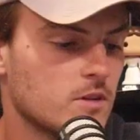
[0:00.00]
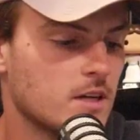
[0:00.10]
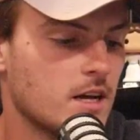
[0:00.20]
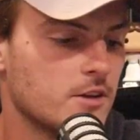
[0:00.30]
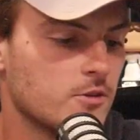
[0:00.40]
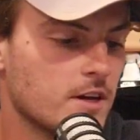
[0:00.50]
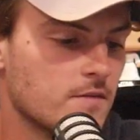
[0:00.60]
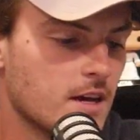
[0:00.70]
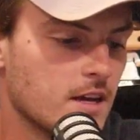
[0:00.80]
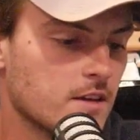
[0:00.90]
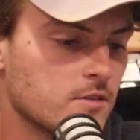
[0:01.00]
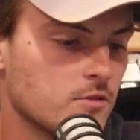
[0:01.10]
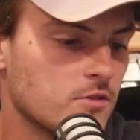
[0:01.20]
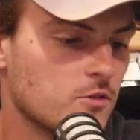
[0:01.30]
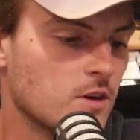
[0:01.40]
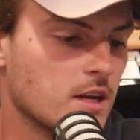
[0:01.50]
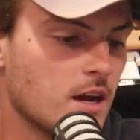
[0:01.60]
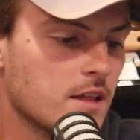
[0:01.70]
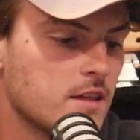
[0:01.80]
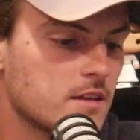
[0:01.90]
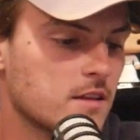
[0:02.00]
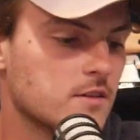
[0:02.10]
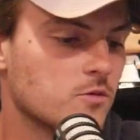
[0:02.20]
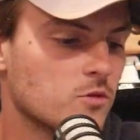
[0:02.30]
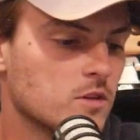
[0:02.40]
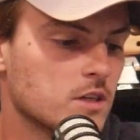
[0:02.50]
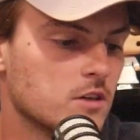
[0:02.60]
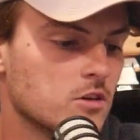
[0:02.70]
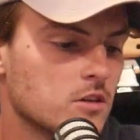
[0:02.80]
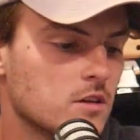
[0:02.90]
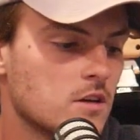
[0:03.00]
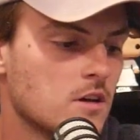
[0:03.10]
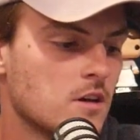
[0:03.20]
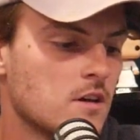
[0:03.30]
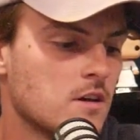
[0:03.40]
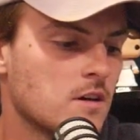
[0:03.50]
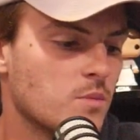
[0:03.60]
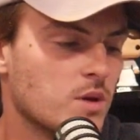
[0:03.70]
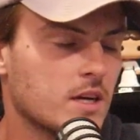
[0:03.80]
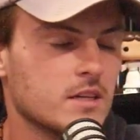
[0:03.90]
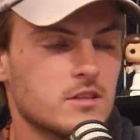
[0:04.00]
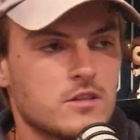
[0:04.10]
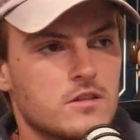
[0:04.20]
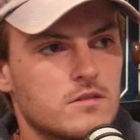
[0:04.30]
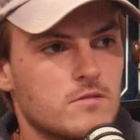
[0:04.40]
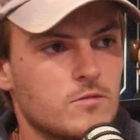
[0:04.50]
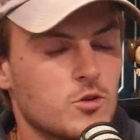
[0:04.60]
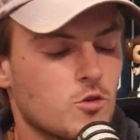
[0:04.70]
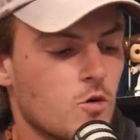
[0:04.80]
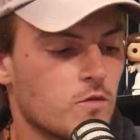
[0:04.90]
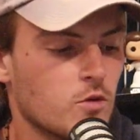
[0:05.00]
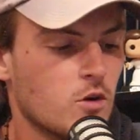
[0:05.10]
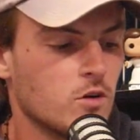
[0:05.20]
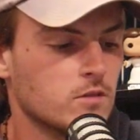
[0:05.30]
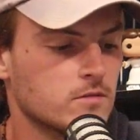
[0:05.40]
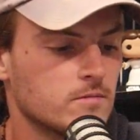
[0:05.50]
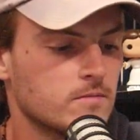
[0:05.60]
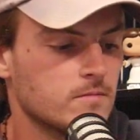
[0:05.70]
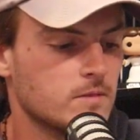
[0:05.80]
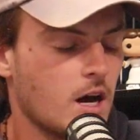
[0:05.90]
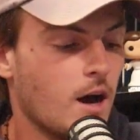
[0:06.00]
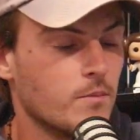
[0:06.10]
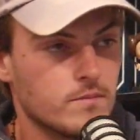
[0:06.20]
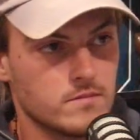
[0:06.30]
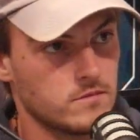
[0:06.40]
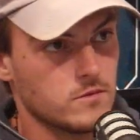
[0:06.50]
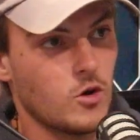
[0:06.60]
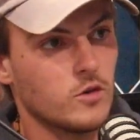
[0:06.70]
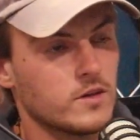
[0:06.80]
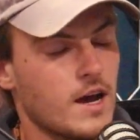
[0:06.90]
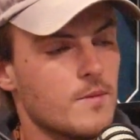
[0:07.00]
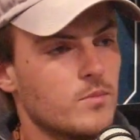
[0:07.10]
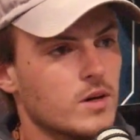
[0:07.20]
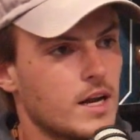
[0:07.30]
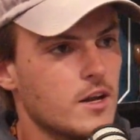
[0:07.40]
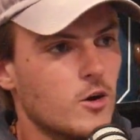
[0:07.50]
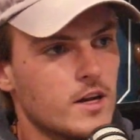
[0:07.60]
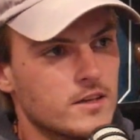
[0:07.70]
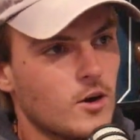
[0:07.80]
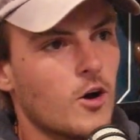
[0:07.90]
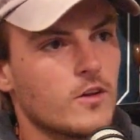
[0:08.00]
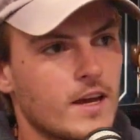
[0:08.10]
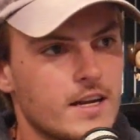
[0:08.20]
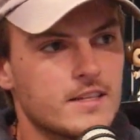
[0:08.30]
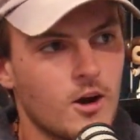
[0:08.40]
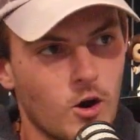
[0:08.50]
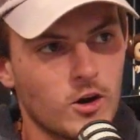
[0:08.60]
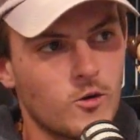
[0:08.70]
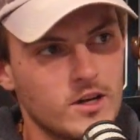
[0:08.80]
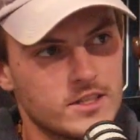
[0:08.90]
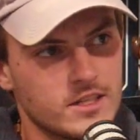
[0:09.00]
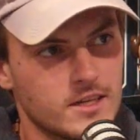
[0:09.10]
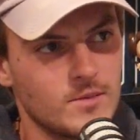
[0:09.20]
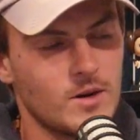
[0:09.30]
glad you gave that answer too, and I think that's a really good pick as just your overall top all time. But I know it is hard. That is a hard question to come up